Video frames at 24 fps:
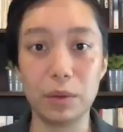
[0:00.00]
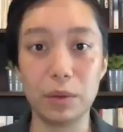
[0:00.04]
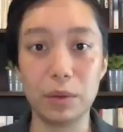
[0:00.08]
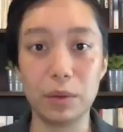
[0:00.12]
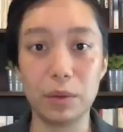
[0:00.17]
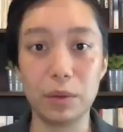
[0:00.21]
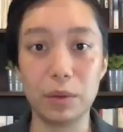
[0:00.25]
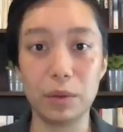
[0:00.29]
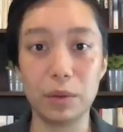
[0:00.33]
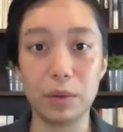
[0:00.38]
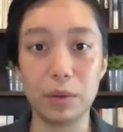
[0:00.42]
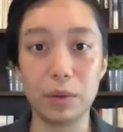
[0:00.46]

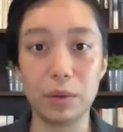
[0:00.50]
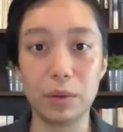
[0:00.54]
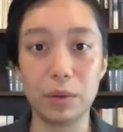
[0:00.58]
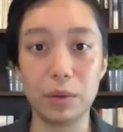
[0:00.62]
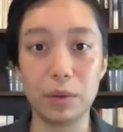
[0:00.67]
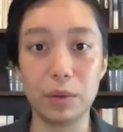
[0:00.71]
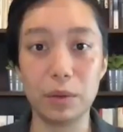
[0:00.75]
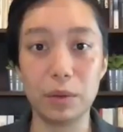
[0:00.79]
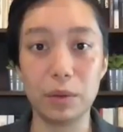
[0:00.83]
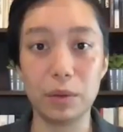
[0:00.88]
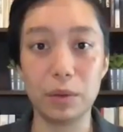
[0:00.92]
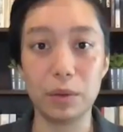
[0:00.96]
further my
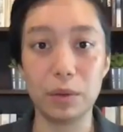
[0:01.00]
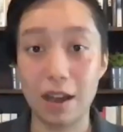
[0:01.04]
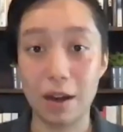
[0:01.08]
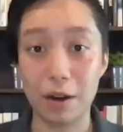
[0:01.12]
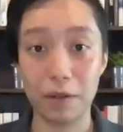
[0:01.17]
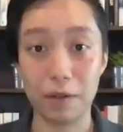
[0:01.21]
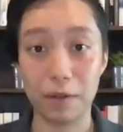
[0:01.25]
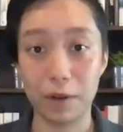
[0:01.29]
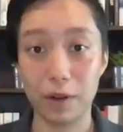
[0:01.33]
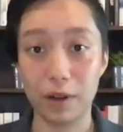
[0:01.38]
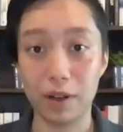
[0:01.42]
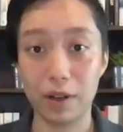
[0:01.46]
desire
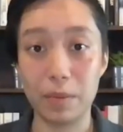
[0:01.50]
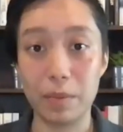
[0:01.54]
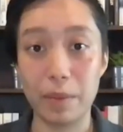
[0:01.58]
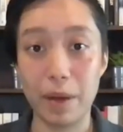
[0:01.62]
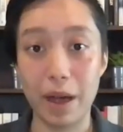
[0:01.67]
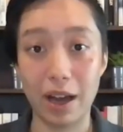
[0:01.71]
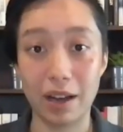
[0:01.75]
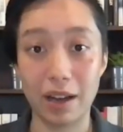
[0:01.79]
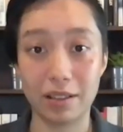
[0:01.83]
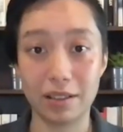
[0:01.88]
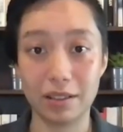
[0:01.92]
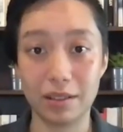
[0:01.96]
for
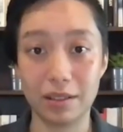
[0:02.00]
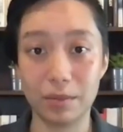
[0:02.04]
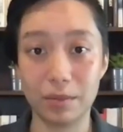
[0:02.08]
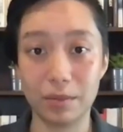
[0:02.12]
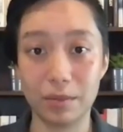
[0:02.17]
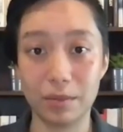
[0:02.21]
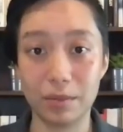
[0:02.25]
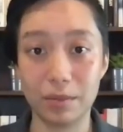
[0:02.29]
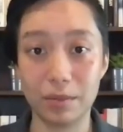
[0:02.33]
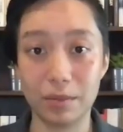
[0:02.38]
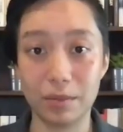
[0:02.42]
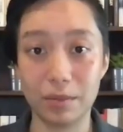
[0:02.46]
impact and
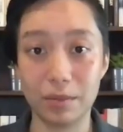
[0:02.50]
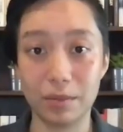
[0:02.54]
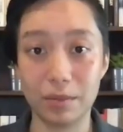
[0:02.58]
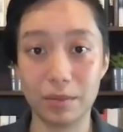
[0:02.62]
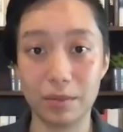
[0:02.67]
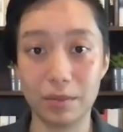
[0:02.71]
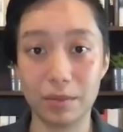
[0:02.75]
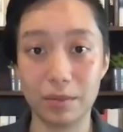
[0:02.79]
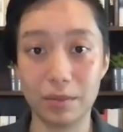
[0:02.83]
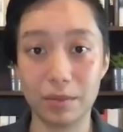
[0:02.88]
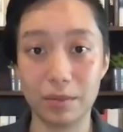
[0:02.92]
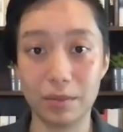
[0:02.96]
positive
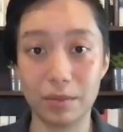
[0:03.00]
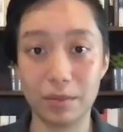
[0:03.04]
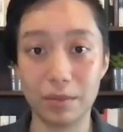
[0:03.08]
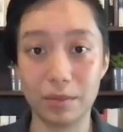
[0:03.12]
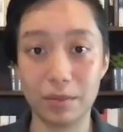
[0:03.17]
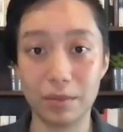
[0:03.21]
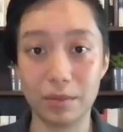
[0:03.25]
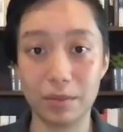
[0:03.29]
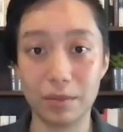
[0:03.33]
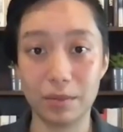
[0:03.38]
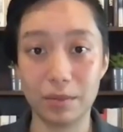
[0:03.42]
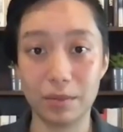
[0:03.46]
impact and
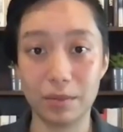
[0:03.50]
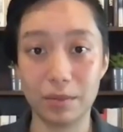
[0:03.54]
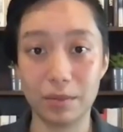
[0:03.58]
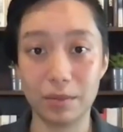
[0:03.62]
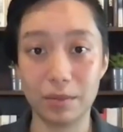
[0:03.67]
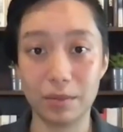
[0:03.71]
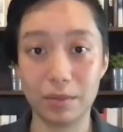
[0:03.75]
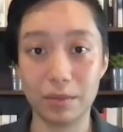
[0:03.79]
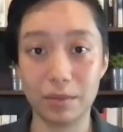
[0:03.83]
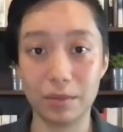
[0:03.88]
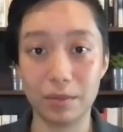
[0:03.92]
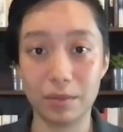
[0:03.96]
alleviating
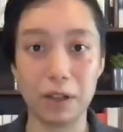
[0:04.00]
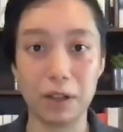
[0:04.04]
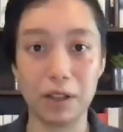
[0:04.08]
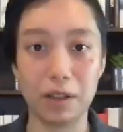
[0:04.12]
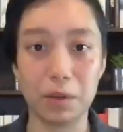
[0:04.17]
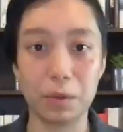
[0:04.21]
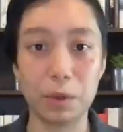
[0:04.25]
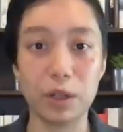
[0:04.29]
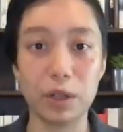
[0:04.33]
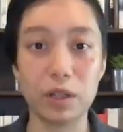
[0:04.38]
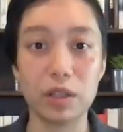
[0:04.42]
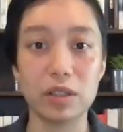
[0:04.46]
suffering in the
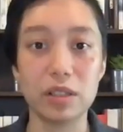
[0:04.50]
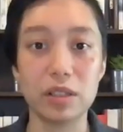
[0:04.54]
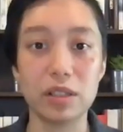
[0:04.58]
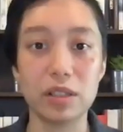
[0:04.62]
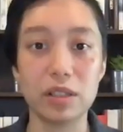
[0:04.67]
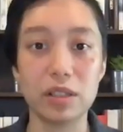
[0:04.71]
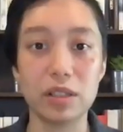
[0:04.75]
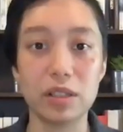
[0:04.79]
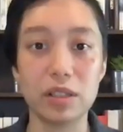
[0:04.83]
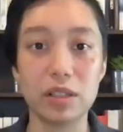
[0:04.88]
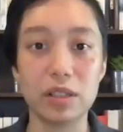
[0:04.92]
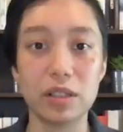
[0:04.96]
world.
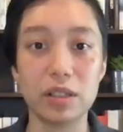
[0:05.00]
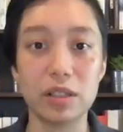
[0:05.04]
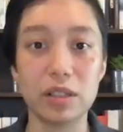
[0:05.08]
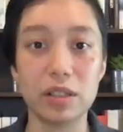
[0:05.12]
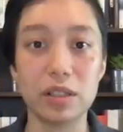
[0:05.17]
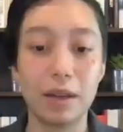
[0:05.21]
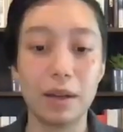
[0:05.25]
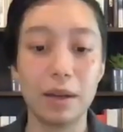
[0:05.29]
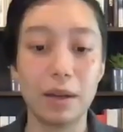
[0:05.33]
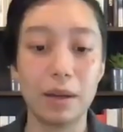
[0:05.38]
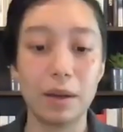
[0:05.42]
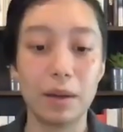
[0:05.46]

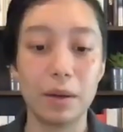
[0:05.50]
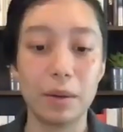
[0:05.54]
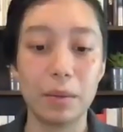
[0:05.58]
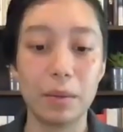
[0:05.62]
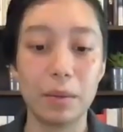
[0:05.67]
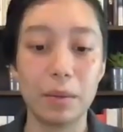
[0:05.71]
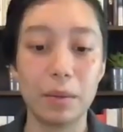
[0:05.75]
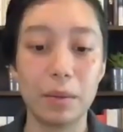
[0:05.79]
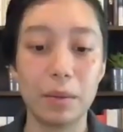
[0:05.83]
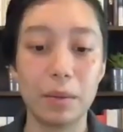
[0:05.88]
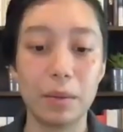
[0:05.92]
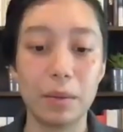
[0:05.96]

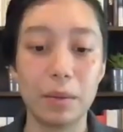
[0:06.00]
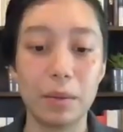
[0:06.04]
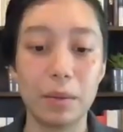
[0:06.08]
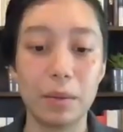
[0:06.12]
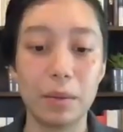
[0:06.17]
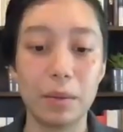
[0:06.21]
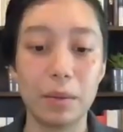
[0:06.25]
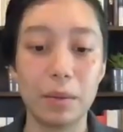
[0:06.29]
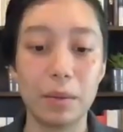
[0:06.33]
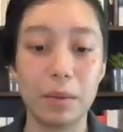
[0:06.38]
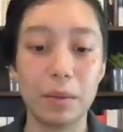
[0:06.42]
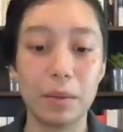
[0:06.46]

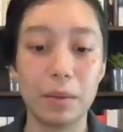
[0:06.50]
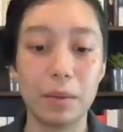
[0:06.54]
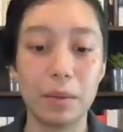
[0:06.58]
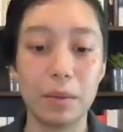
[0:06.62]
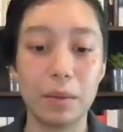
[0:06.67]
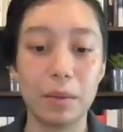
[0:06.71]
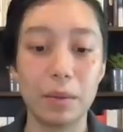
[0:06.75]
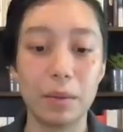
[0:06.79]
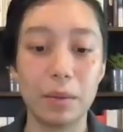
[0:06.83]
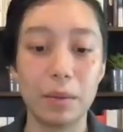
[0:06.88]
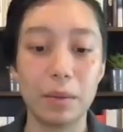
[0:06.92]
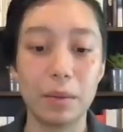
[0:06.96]
But
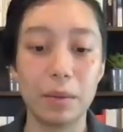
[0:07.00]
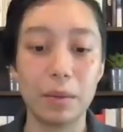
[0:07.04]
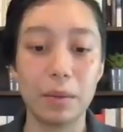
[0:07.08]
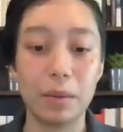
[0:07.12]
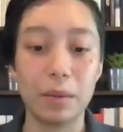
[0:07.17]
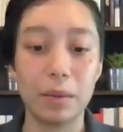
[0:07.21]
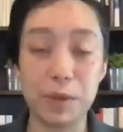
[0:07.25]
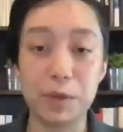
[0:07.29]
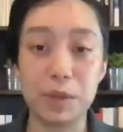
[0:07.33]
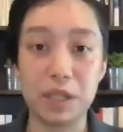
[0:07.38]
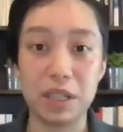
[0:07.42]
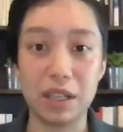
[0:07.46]
now I
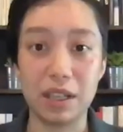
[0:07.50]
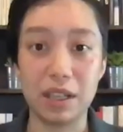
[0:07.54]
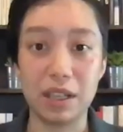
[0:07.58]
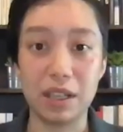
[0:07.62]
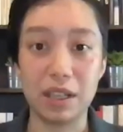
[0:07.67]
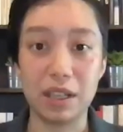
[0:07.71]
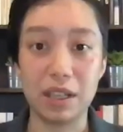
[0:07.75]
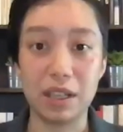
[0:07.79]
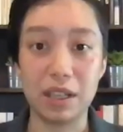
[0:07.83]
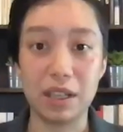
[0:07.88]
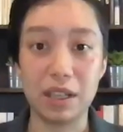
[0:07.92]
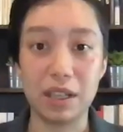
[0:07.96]
also
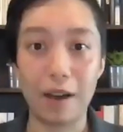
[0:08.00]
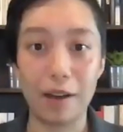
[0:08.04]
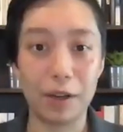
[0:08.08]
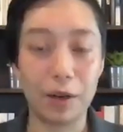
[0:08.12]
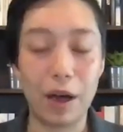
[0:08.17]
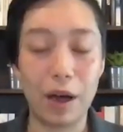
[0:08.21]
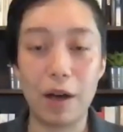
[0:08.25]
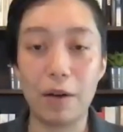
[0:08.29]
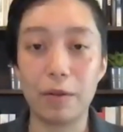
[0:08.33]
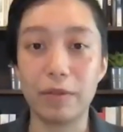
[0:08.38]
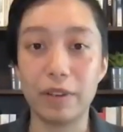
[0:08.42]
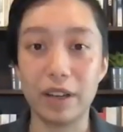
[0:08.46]
see
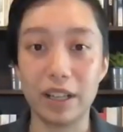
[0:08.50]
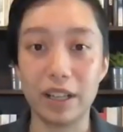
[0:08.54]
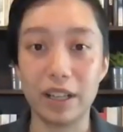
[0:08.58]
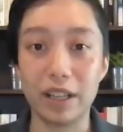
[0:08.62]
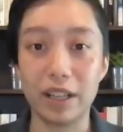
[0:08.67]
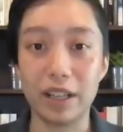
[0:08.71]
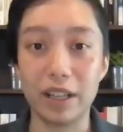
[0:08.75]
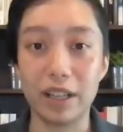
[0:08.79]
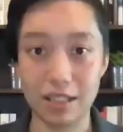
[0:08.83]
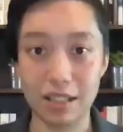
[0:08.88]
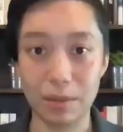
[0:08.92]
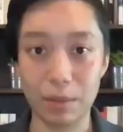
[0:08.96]
how
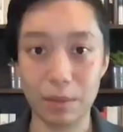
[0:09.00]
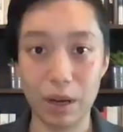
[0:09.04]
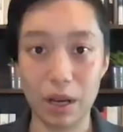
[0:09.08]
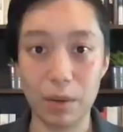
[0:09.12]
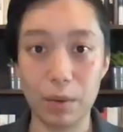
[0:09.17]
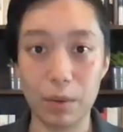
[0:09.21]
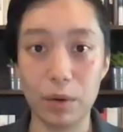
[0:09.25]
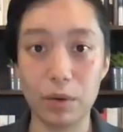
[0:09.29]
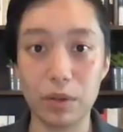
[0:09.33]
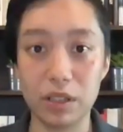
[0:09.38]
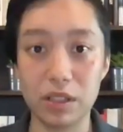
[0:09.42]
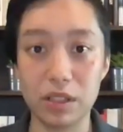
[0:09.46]
fantastic my
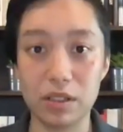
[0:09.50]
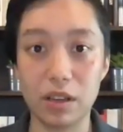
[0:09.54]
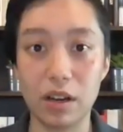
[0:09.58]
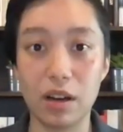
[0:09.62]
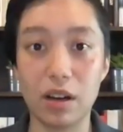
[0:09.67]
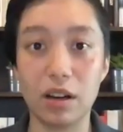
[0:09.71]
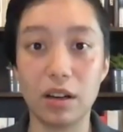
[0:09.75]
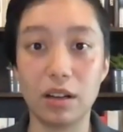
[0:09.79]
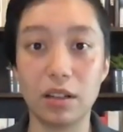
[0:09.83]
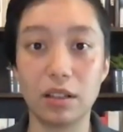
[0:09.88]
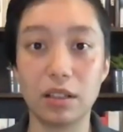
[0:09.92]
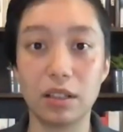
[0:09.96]
opponents
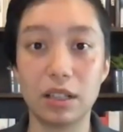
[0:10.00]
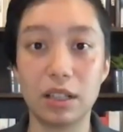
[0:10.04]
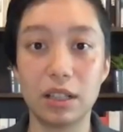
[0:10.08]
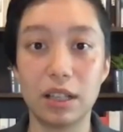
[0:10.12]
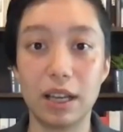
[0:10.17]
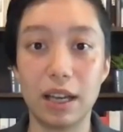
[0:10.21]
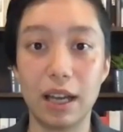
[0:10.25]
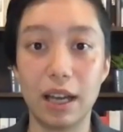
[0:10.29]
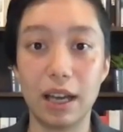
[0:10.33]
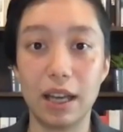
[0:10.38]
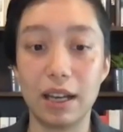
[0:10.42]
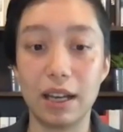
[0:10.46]
are.
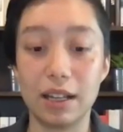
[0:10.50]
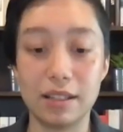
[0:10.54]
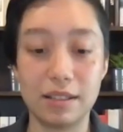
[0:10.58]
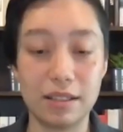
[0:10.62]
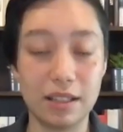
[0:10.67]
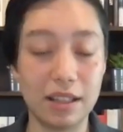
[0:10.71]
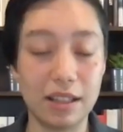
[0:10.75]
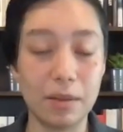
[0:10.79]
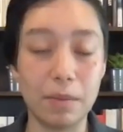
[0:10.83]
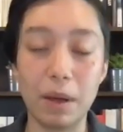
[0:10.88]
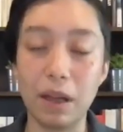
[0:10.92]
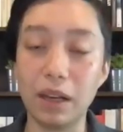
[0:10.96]
And I
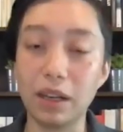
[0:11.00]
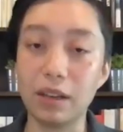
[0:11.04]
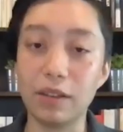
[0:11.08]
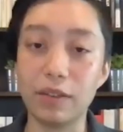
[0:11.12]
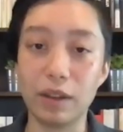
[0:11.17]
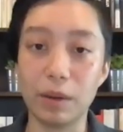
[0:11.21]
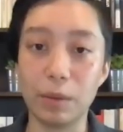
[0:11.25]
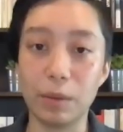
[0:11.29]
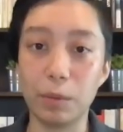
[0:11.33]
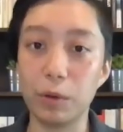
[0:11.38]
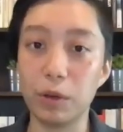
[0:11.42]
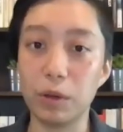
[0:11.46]
see that many of
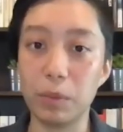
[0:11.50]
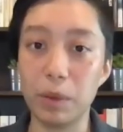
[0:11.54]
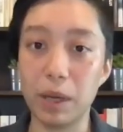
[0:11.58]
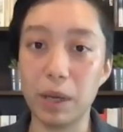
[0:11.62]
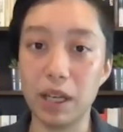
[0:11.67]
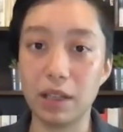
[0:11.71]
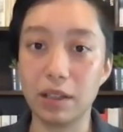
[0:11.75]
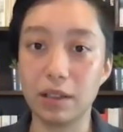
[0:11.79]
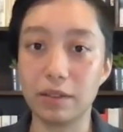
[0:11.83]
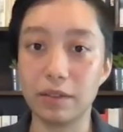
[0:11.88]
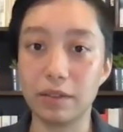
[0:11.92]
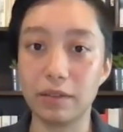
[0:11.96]
them would
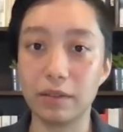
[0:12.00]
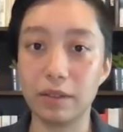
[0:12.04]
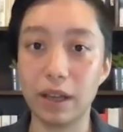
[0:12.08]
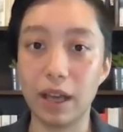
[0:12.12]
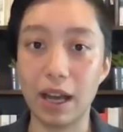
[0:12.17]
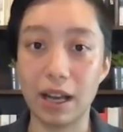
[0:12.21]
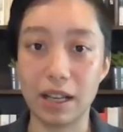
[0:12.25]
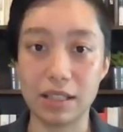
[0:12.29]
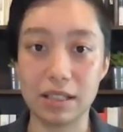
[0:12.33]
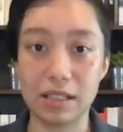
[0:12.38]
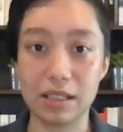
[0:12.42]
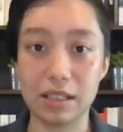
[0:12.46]
make
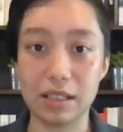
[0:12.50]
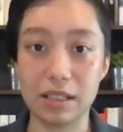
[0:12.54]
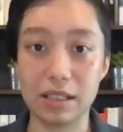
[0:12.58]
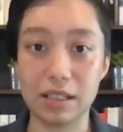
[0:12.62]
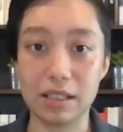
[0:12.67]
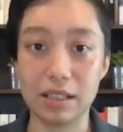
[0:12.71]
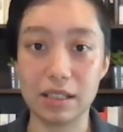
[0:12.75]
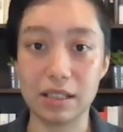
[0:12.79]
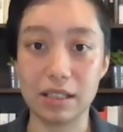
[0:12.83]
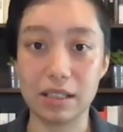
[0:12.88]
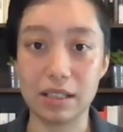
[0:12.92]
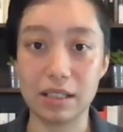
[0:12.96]
excellent
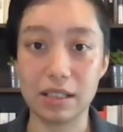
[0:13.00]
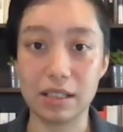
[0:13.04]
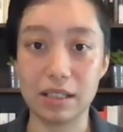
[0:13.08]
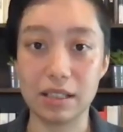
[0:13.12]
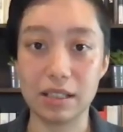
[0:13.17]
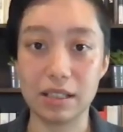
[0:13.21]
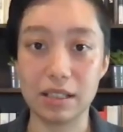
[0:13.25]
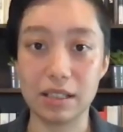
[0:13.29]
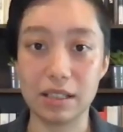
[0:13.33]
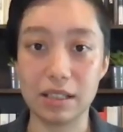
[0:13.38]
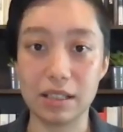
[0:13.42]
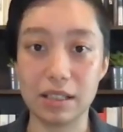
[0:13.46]
leaders.
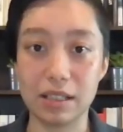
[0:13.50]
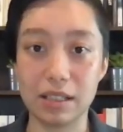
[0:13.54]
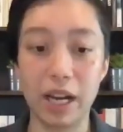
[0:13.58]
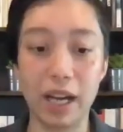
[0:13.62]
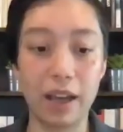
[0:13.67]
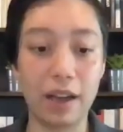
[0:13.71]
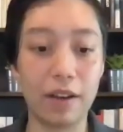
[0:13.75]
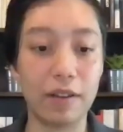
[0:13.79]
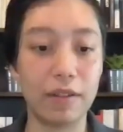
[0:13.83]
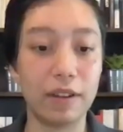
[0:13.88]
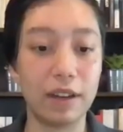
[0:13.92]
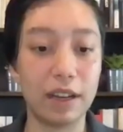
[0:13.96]
But I
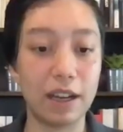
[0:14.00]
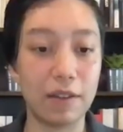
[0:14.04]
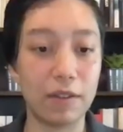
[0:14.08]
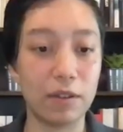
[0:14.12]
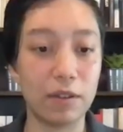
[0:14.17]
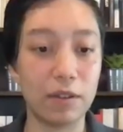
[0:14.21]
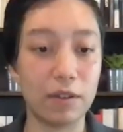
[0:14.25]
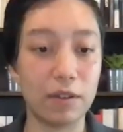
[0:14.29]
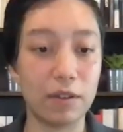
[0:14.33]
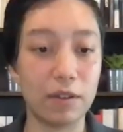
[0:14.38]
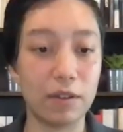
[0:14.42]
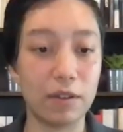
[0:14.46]
have never
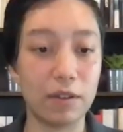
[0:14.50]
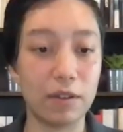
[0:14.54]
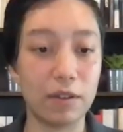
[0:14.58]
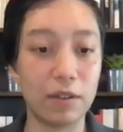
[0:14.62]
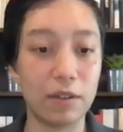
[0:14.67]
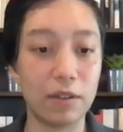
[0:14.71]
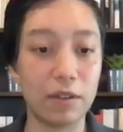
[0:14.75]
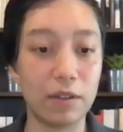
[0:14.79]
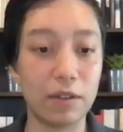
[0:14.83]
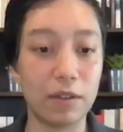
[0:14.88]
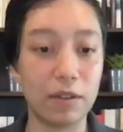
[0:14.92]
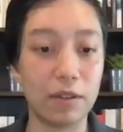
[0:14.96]
been more
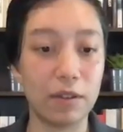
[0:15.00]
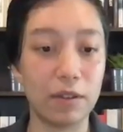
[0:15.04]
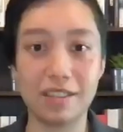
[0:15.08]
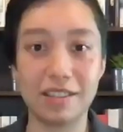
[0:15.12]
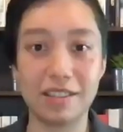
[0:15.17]
convinced